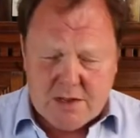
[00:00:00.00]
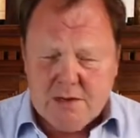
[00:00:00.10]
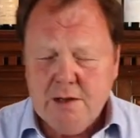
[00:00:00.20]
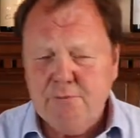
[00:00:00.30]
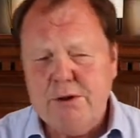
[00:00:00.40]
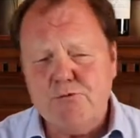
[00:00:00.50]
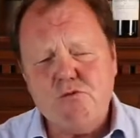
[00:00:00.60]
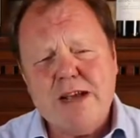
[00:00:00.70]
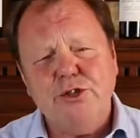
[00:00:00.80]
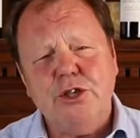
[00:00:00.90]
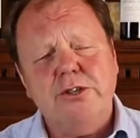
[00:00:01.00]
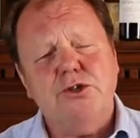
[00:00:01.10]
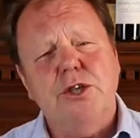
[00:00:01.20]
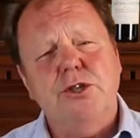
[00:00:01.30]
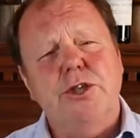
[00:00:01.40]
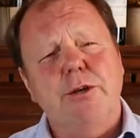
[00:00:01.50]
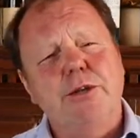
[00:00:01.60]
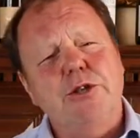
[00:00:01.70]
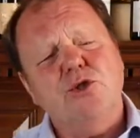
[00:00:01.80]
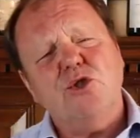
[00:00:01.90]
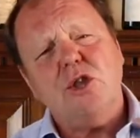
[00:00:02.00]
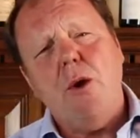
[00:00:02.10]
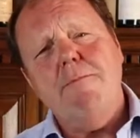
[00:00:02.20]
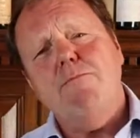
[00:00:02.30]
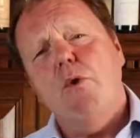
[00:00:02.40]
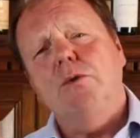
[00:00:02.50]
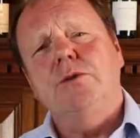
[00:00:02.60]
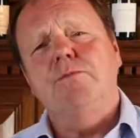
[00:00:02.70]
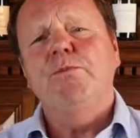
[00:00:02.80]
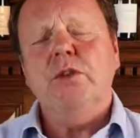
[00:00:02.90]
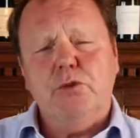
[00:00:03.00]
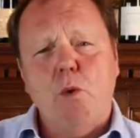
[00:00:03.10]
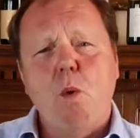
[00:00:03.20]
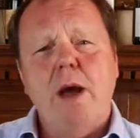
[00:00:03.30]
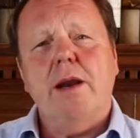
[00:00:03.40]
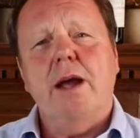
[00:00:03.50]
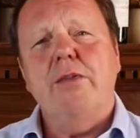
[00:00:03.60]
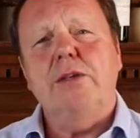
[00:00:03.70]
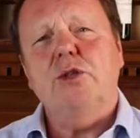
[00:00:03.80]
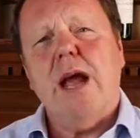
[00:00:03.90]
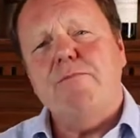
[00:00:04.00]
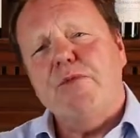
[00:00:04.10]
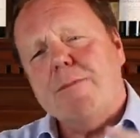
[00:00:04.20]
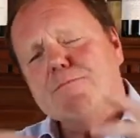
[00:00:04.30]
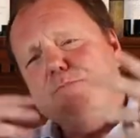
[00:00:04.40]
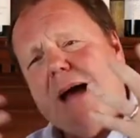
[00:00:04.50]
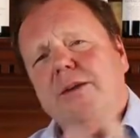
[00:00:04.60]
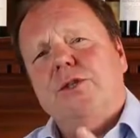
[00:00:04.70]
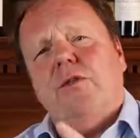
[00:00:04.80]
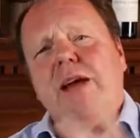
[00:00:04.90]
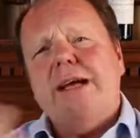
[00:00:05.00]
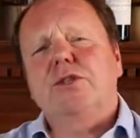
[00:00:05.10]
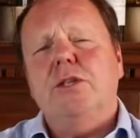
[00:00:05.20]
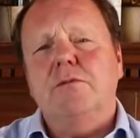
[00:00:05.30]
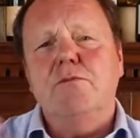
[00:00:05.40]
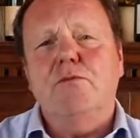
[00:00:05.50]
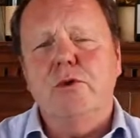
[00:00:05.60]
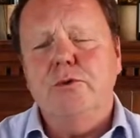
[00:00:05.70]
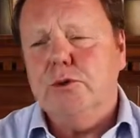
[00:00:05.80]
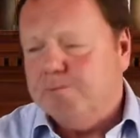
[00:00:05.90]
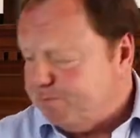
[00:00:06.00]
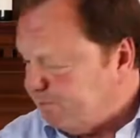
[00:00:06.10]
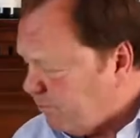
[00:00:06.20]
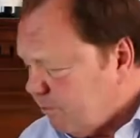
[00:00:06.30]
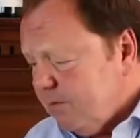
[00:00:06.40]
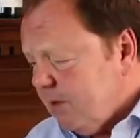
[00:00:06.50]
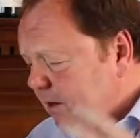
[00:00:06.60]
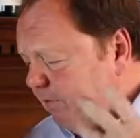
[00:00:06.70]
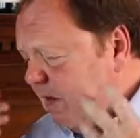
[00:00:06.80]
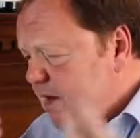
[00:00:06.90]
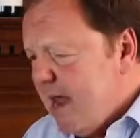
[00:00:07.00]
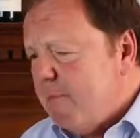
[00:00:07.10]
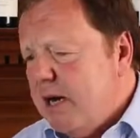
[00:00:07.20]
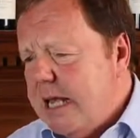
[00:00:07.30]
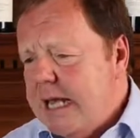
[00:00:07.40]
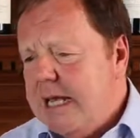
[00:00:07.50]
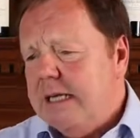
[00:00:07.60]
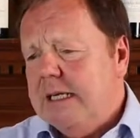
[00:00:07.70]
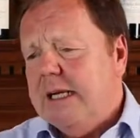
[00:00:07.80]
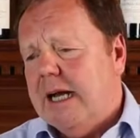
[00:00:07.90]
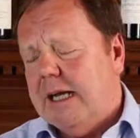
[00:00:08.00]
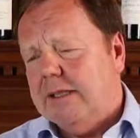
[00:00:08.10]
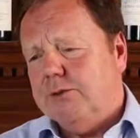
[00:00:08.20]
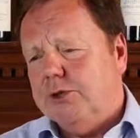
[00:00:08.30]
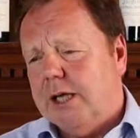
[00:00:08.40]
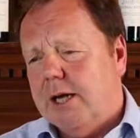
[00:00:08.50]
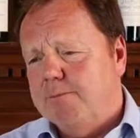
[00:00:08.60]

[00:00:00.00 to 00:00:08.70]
lovely racing acidity, which is so important to a wine like this, to have that balance of acid and fruit. Lovely lemony and